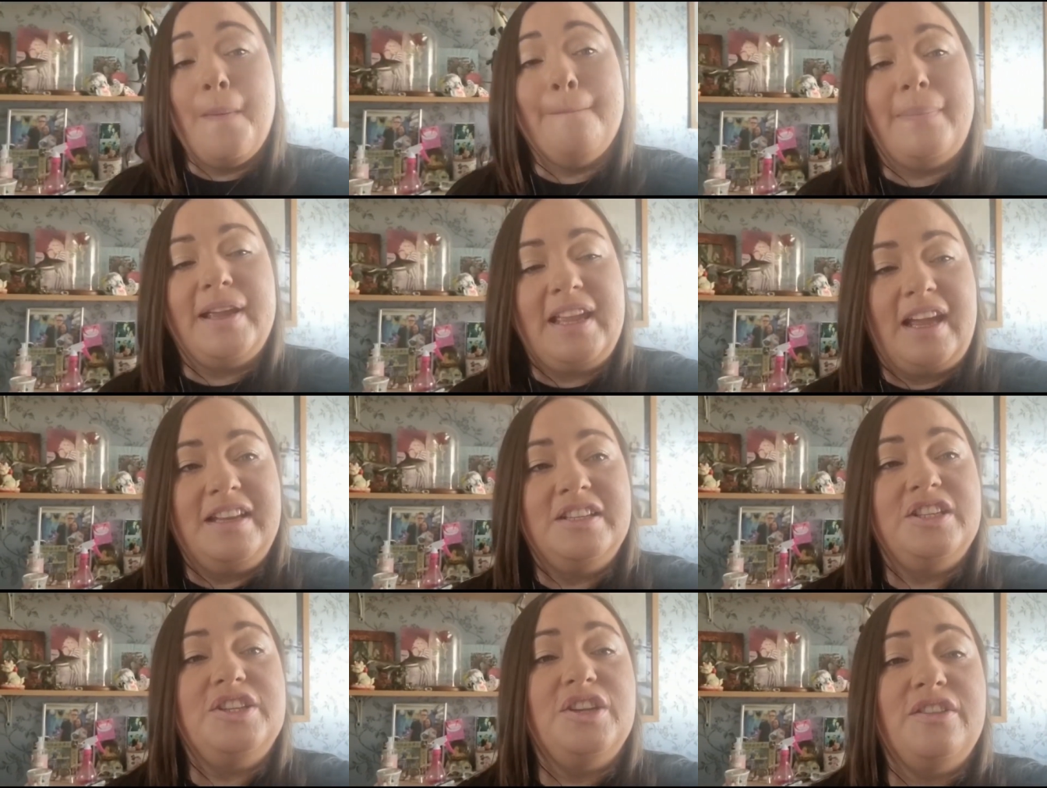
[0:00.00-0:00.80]
But yeah, I
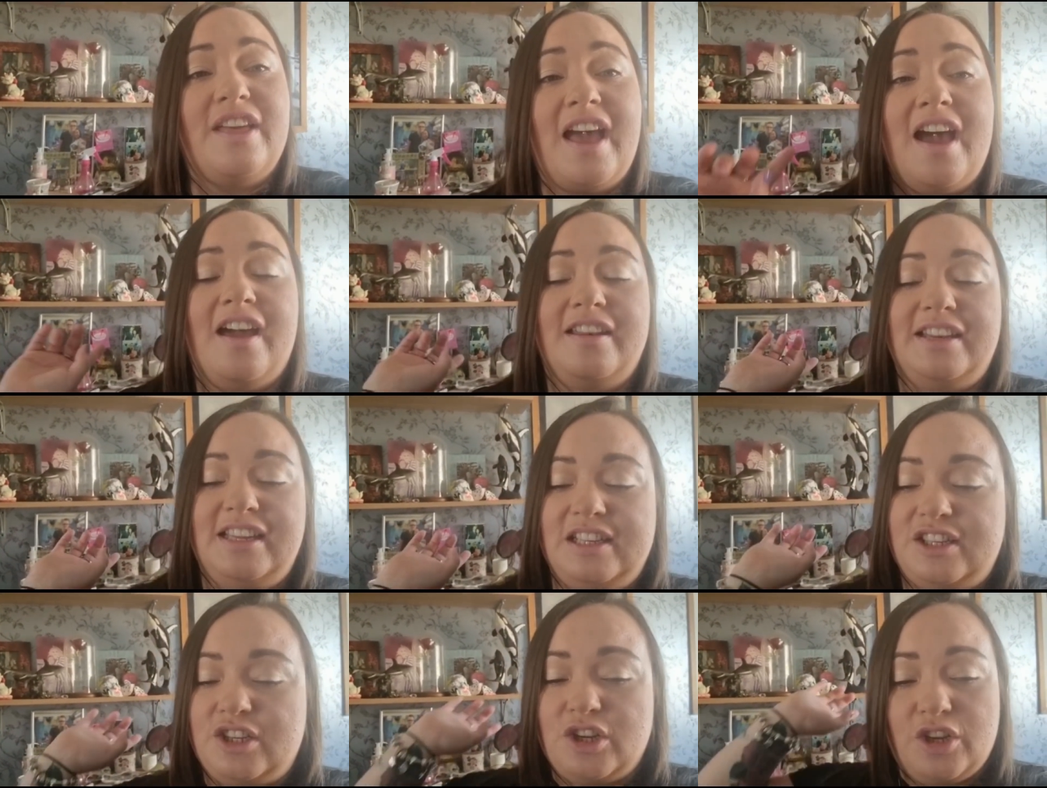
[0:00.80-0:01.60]
need to do that. I
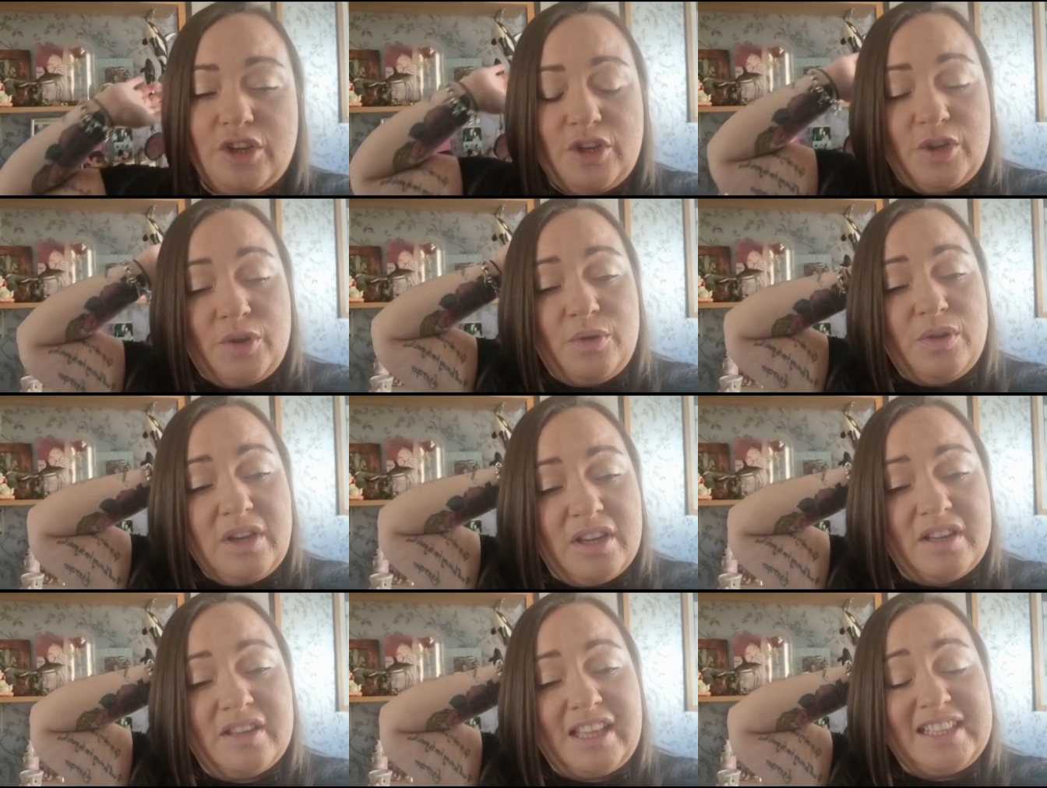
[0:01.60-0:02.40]
need to,
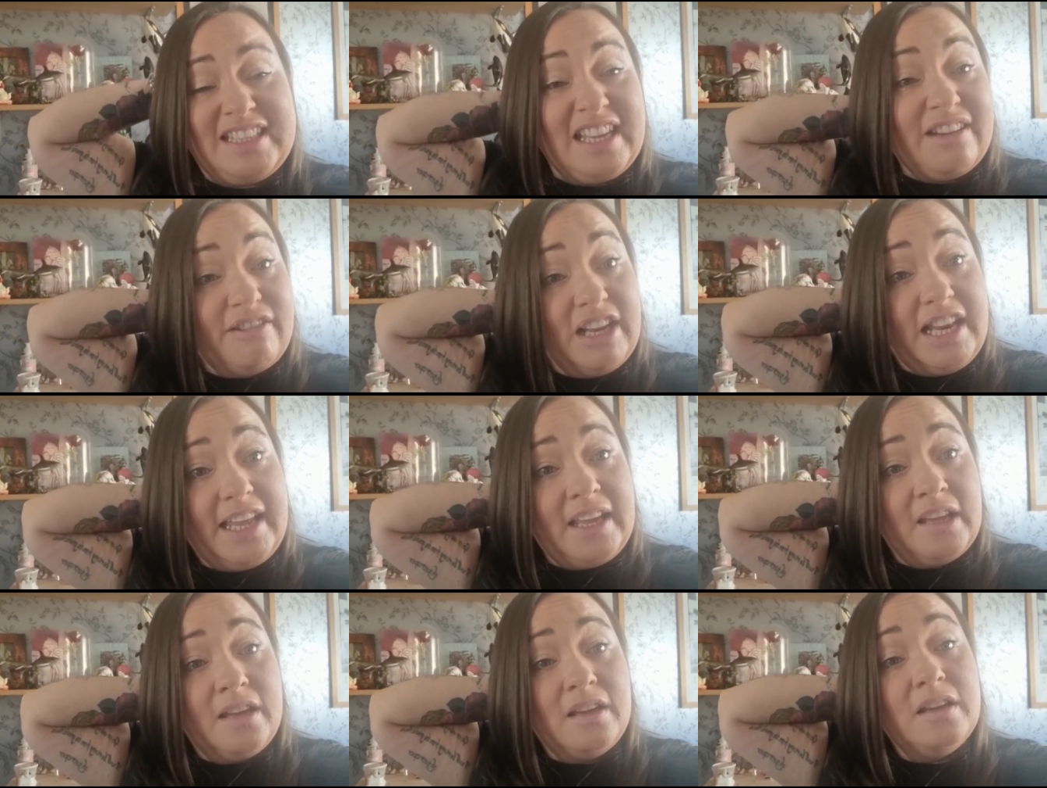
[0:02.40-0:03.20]
that's it
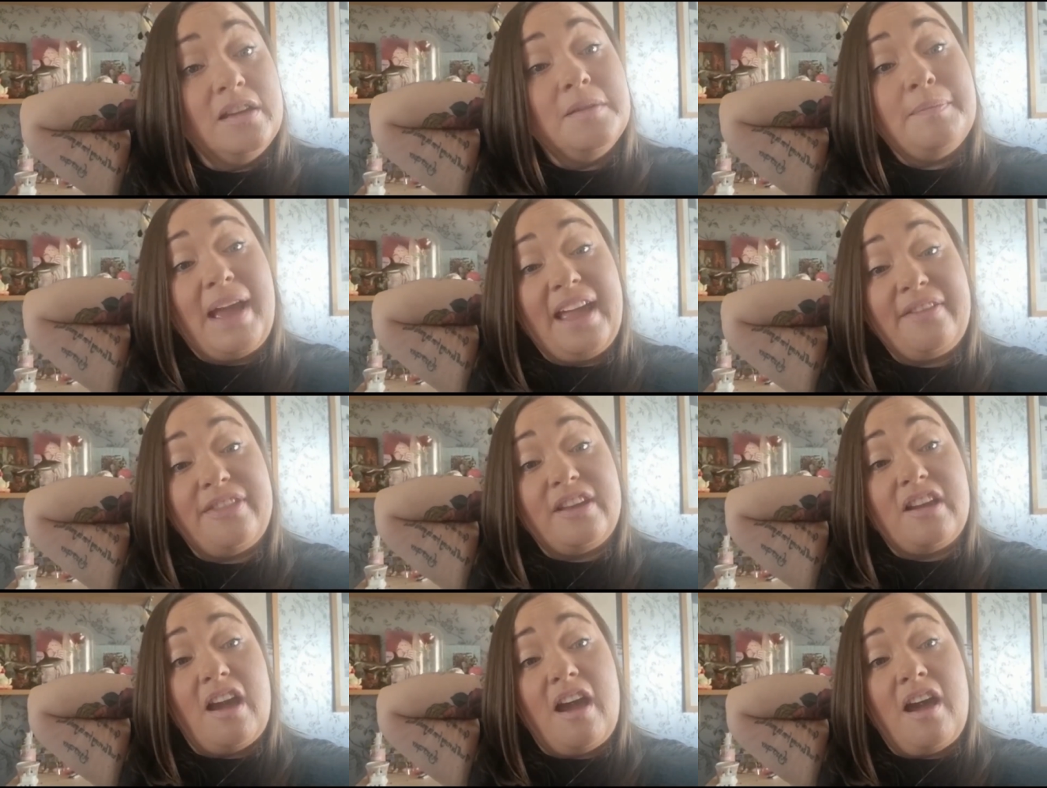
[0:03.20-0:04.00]
really. Pack
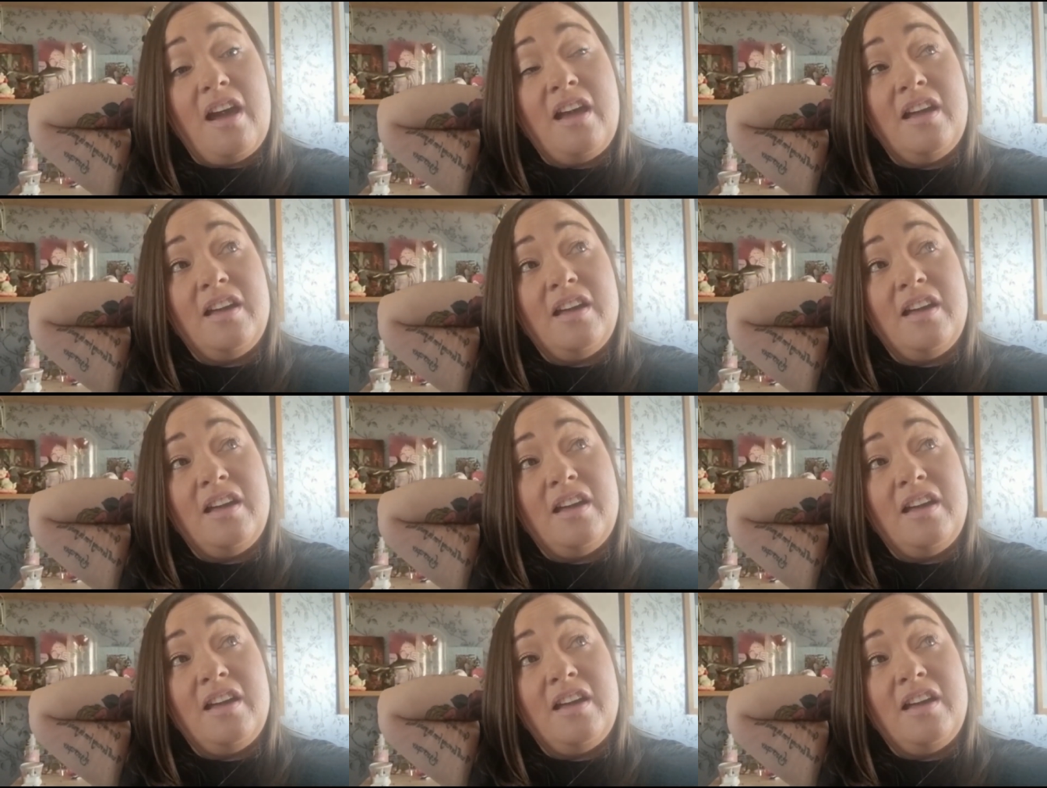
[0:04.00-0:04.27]
the car